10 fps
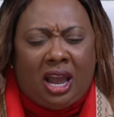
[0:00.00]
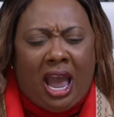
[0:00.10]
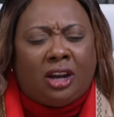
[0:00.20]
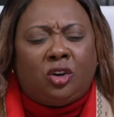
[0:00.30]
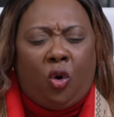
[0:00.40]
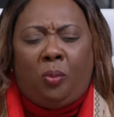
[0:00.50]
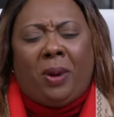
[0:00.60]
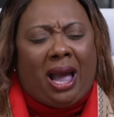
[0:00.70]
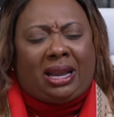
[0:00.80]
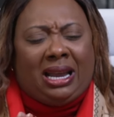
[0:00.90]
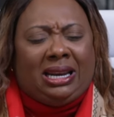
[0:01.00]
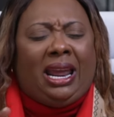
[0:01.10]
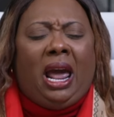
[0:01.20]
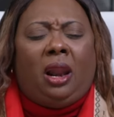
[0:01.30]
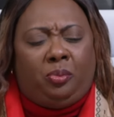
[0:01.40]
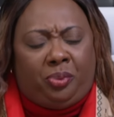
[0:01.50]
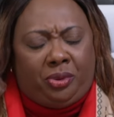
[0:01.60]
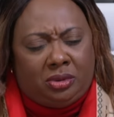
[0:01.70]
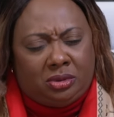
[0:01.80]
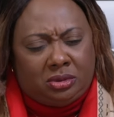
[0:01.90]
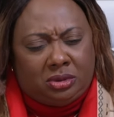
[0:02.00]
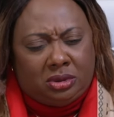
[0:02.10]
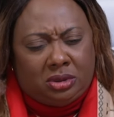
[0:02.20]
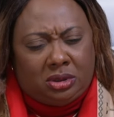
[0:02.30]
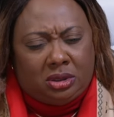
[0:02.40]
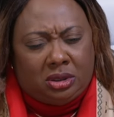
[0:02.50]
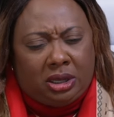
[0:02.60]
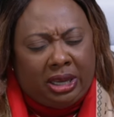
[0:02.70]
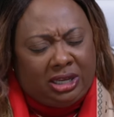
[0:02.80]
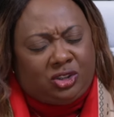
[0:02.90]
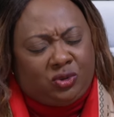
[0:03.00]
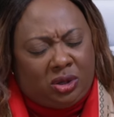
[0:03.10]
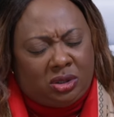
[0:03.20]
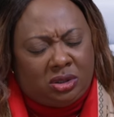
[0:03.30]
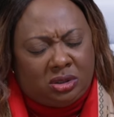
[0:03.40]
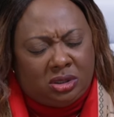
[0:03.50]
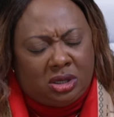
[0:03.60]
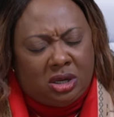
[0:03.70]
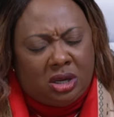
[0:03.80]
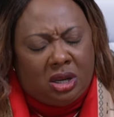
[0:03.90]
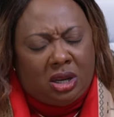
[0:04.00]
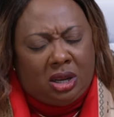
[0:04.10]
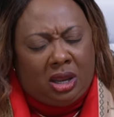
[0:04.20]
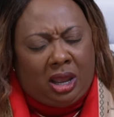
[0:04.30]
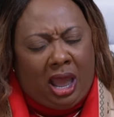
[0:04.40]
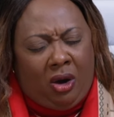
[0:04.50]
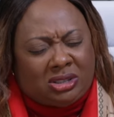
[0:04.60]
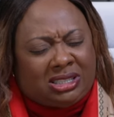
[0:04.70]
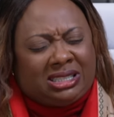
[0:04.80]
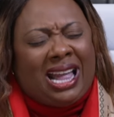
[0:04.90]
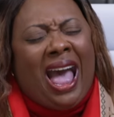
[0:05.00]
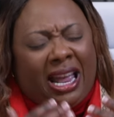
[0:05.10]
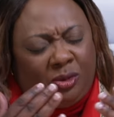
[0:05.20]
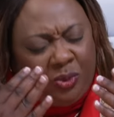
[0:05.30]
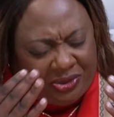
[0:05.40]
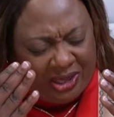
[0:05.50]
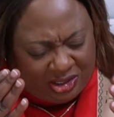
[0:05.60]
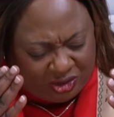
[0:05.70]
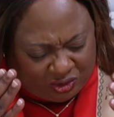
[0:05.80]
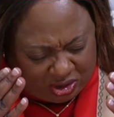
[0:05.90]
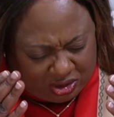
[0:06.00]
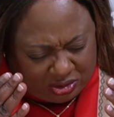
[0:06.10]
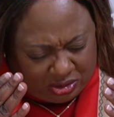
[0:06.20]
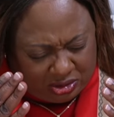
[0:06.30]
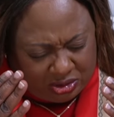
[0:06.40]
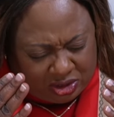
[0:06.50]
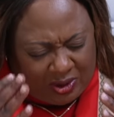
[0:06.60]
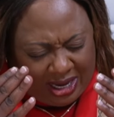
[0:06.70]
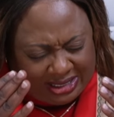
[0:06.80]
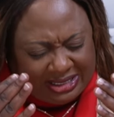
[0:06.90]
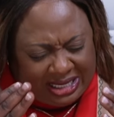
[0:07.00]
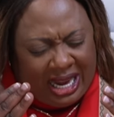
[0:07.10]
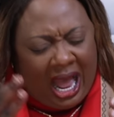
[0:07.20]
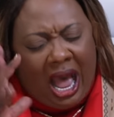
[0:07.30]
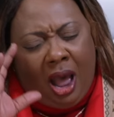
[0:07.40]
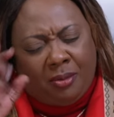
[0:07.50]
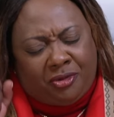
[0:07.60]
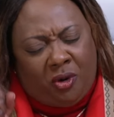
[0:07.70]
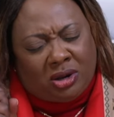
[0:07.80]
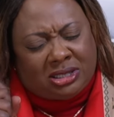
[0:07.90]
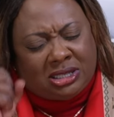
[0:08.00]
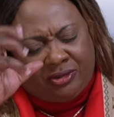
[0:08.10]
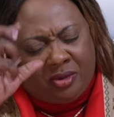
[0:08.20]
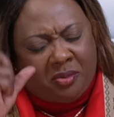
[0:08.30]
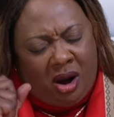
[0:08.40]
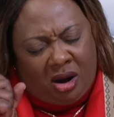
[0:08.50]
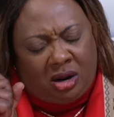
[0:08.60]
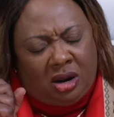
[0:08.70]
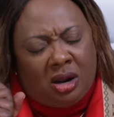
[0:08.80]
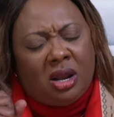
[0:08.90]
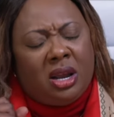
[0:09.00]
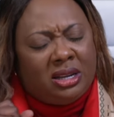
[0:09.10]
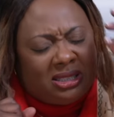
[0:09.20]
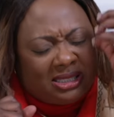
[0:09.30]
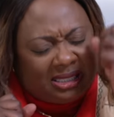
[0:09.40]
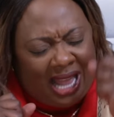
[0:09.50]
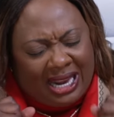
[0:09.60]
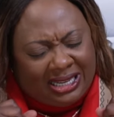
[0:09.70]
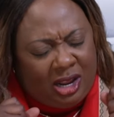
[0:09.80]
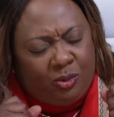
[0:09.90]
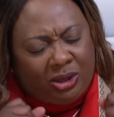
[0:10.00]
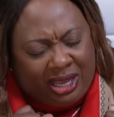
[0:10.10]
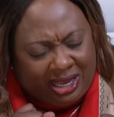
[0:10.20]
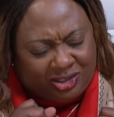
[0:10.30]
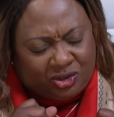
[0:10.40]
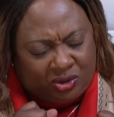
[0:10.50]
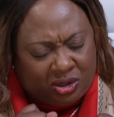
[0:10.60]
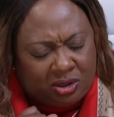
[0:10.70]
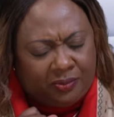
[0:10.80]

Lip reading: and go back and help Israel. Or stand with Israel. So I see the armed forces of America standing with Israel